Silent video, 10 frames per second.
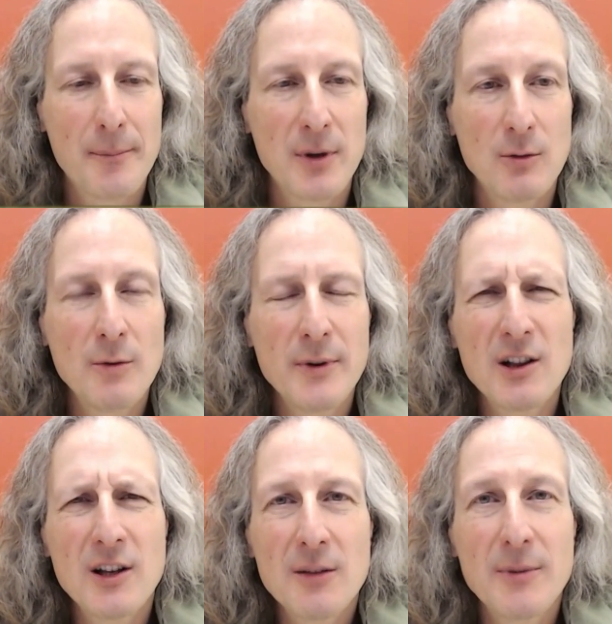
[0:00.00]
but it will be a
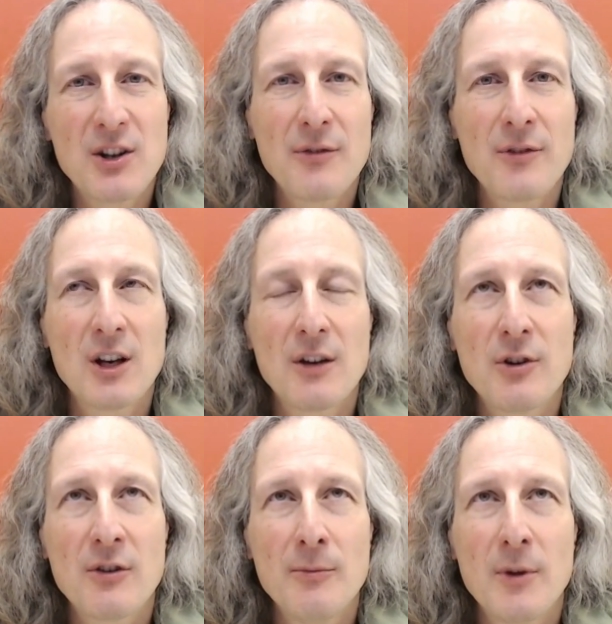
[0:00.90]
little bit different if
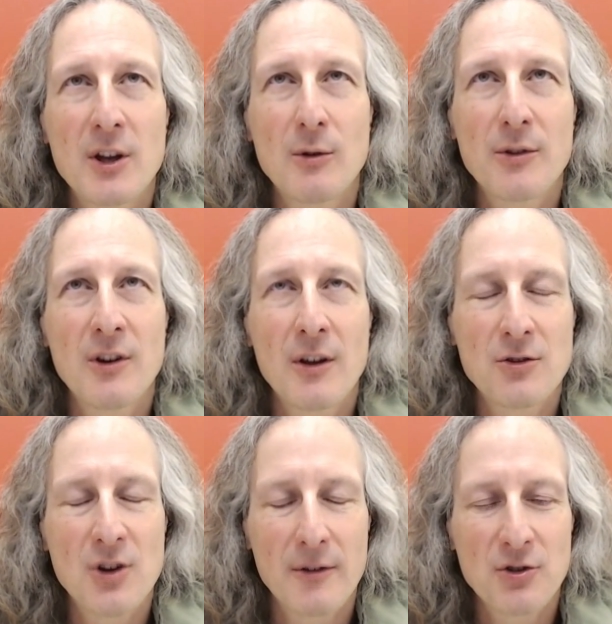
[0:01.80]
you're familiar with another
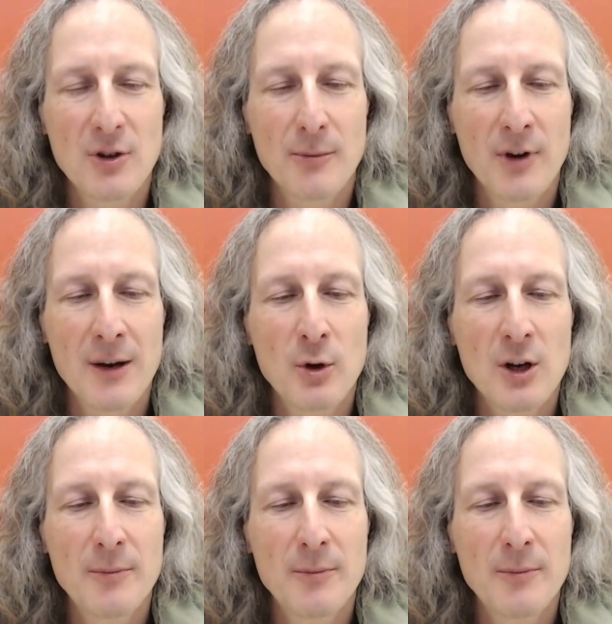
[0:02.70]
JavaScript framework.